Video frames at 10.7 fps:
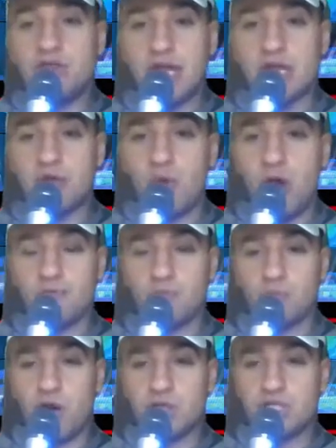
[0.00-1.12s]
Thank you all
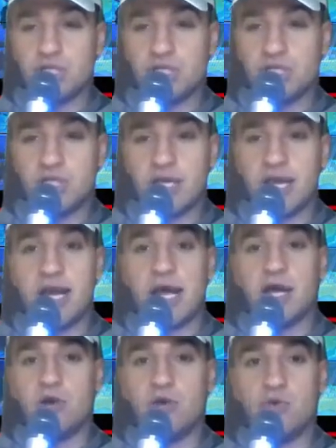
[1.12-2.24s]
for watching, and
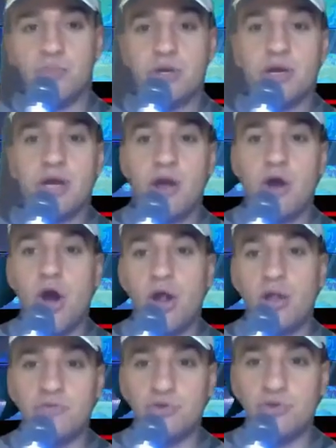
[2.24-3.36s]
I hope
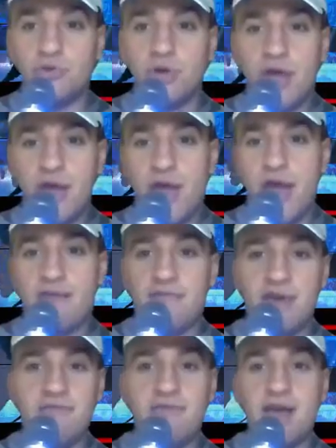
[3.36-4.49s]
all of you
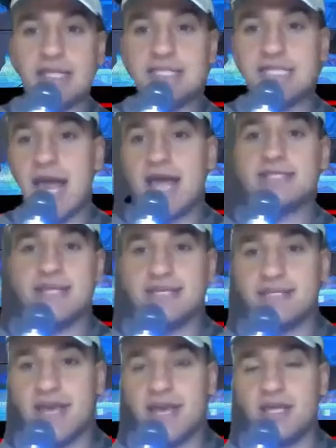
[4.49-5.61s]
have a
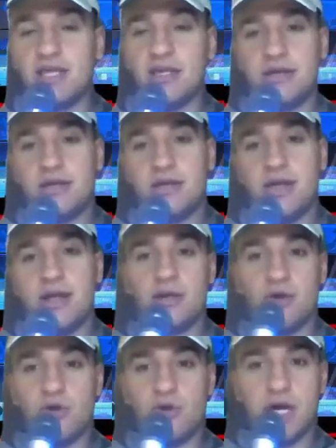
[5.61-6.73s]
fantastic day and
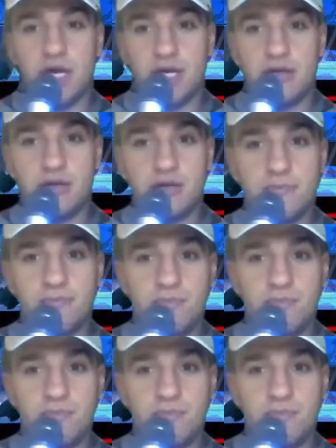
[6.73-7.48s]
a great